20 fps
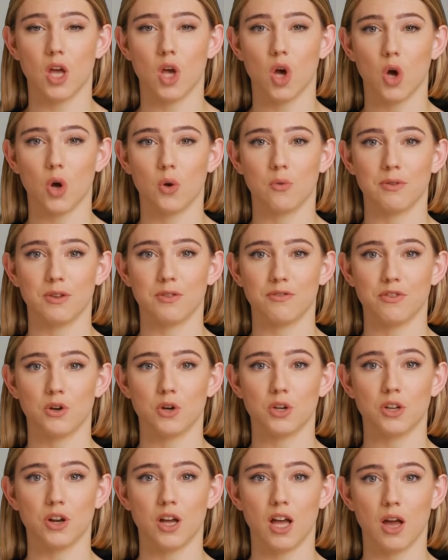Open
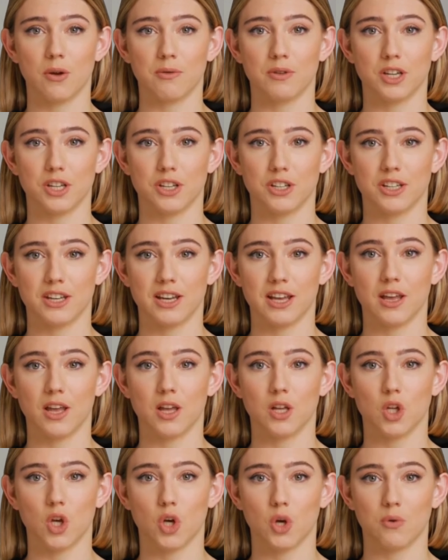Folder Options.
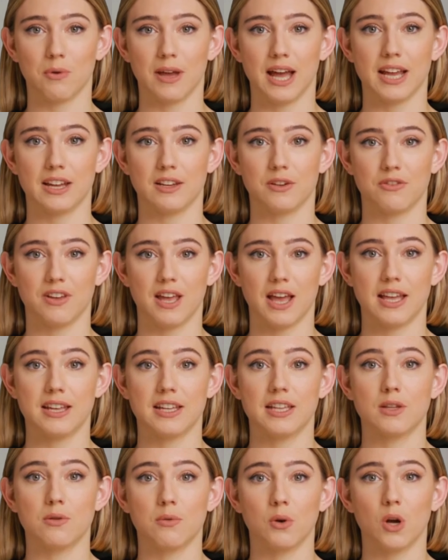Go back to File
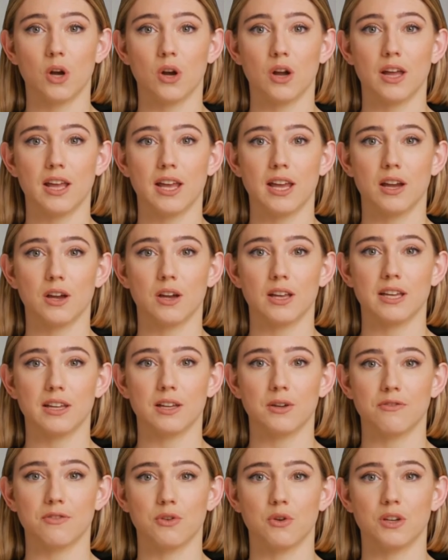Explorer and click
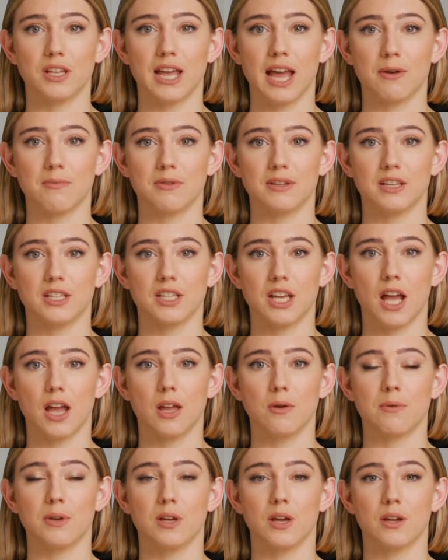the View tab at the
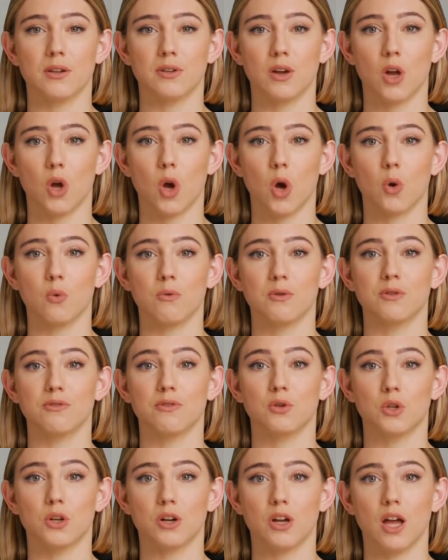top. Open
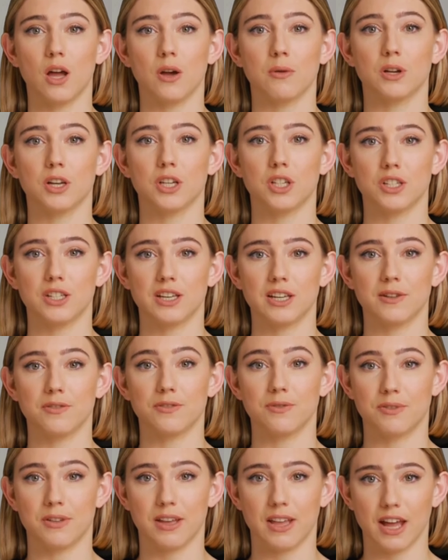Folder Options.
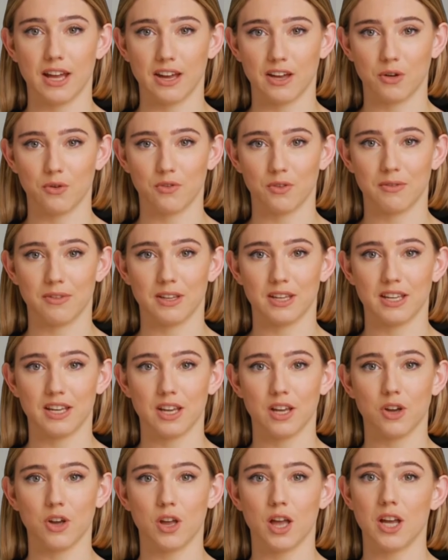In the ribbon,
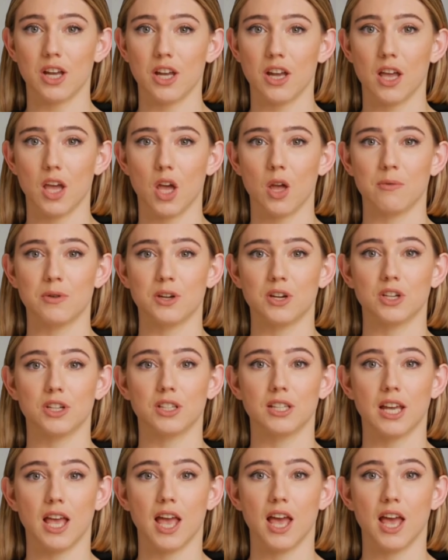click on Options